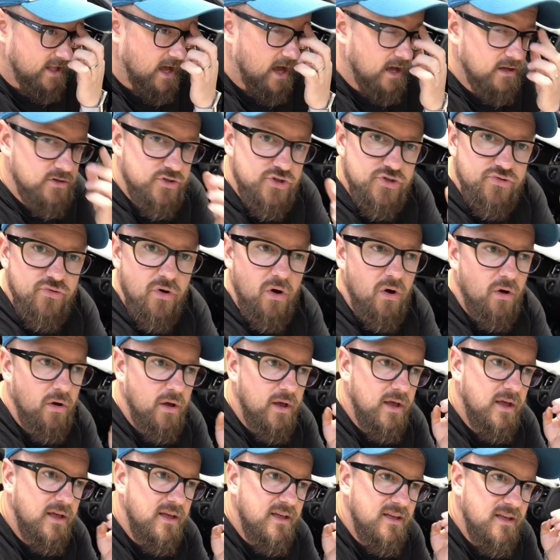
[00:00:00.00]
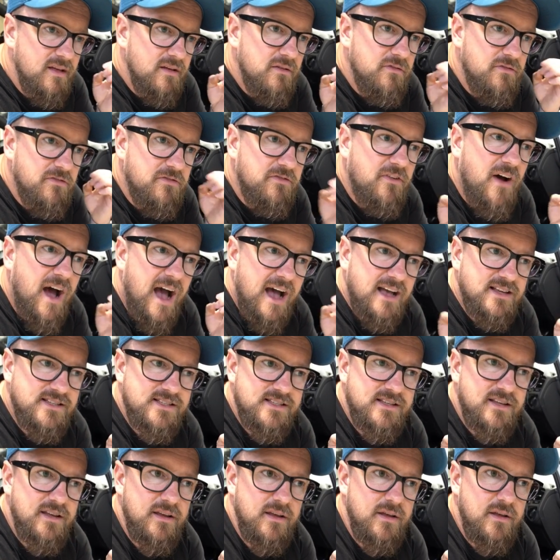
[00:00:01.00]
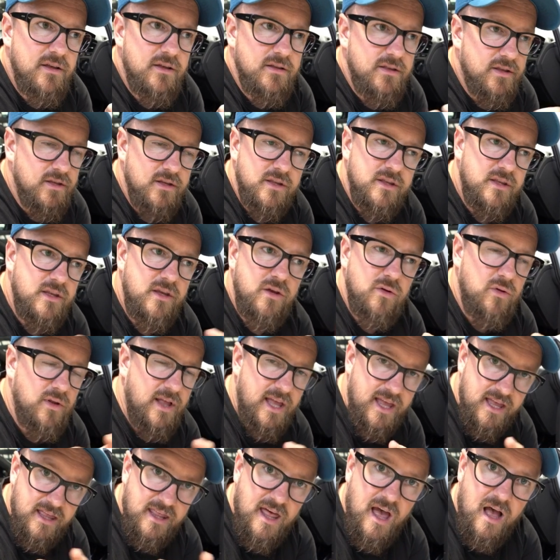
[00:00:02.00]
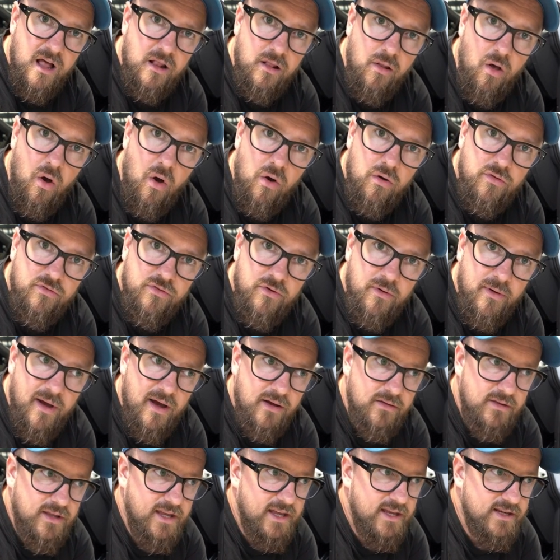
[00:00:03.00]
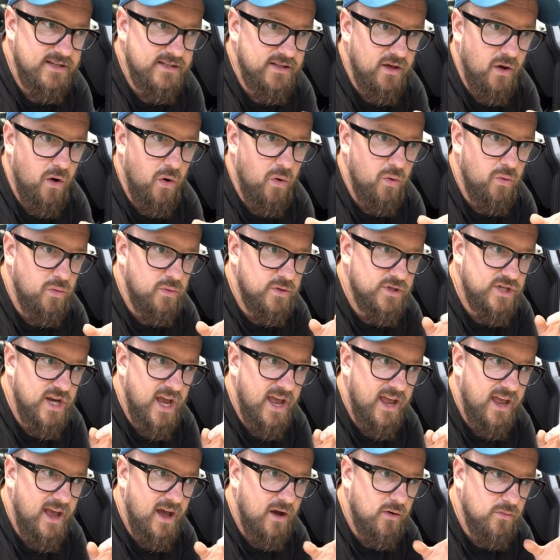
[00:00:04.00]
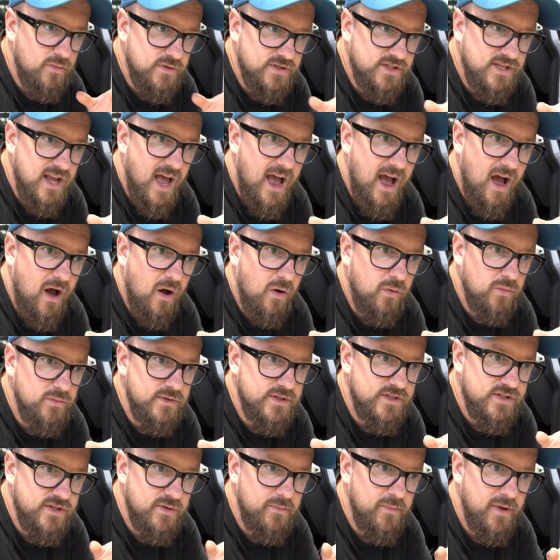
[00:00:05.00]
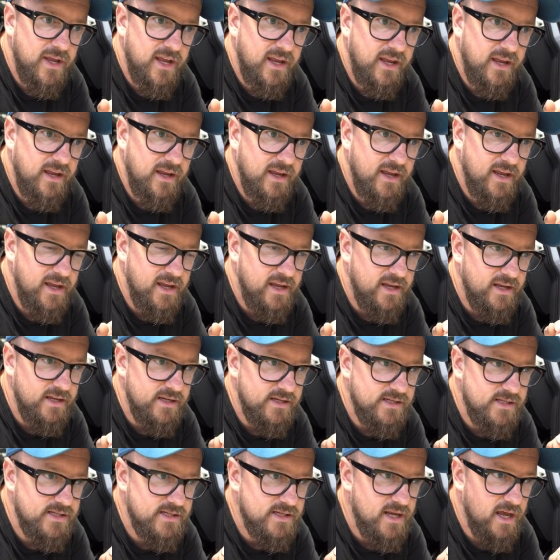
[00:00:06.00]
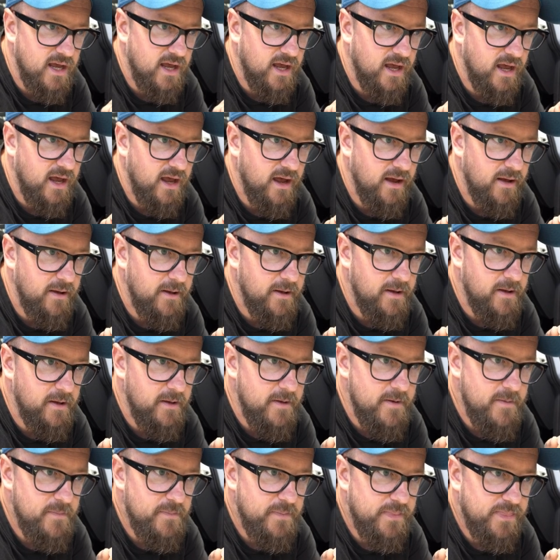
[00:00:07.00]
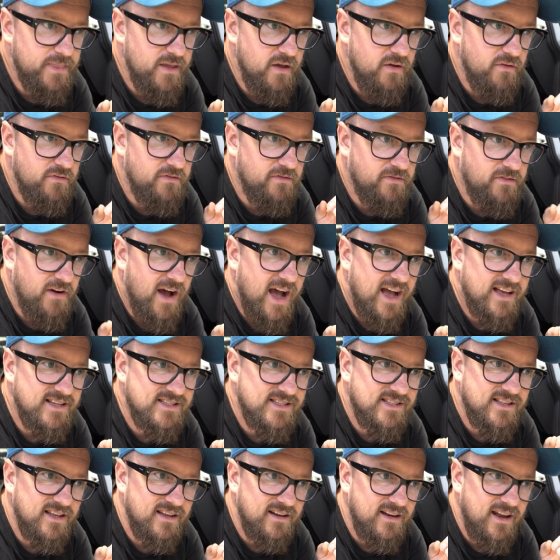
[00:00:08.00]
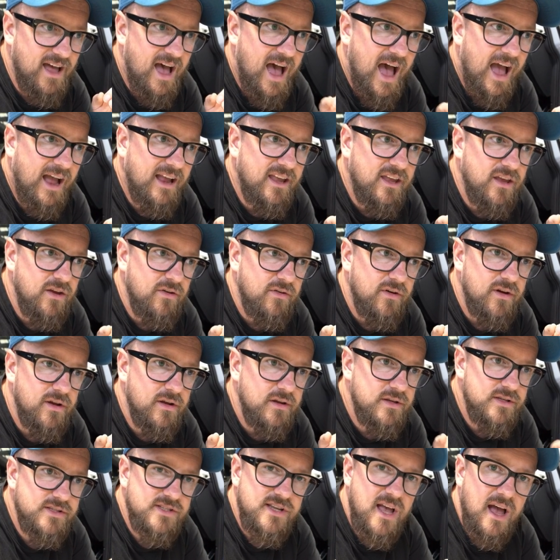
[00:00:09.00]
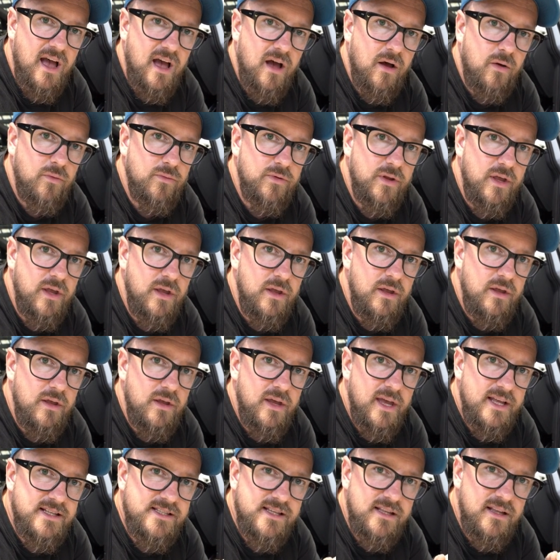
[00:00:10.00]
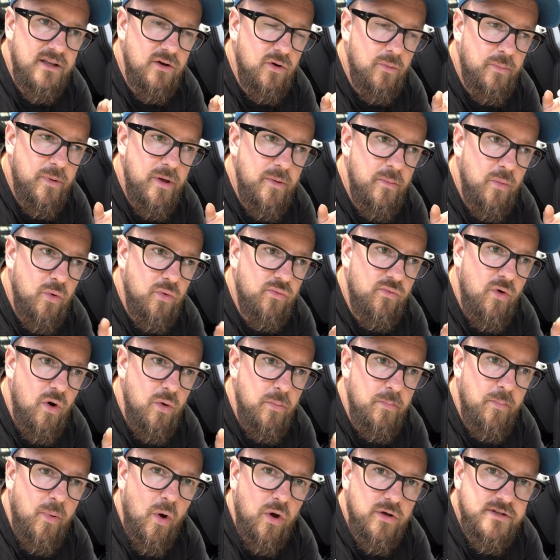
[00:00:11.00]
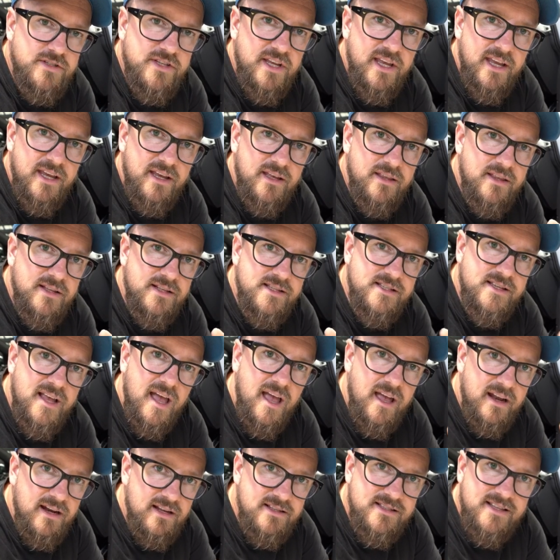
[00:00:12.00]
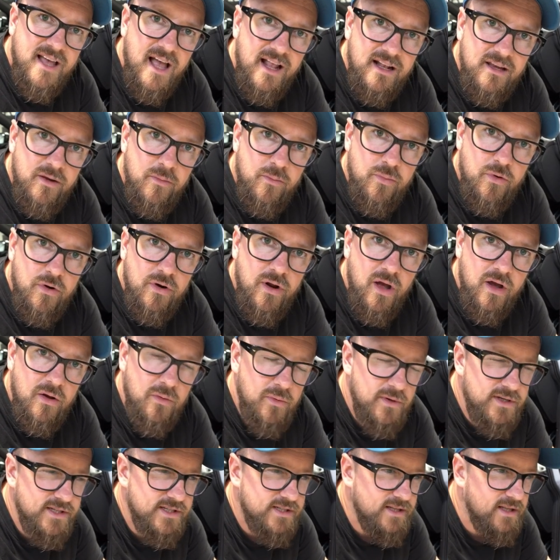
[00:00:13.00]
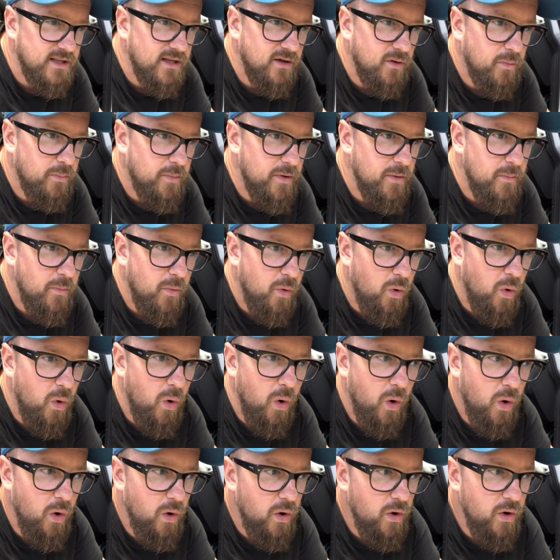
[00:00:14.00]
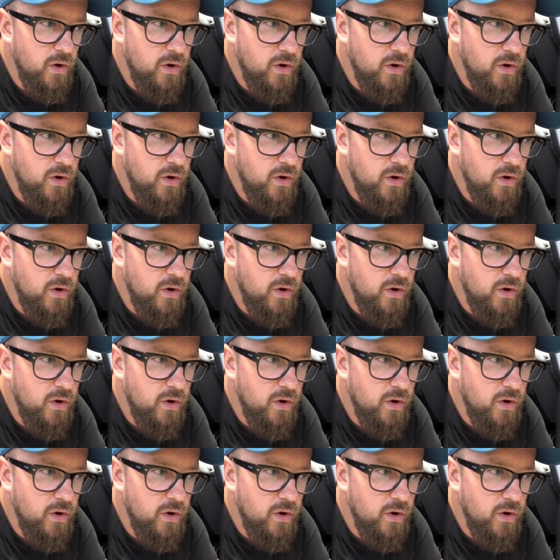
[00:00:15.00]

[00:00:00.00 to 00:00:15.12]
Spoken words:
that strong, fast. You'll hear that a lot throughout this. The whole JL sound to me is fast and accurate sound. It's a little bit more robotic than, say, an Italian product, which is a little bit more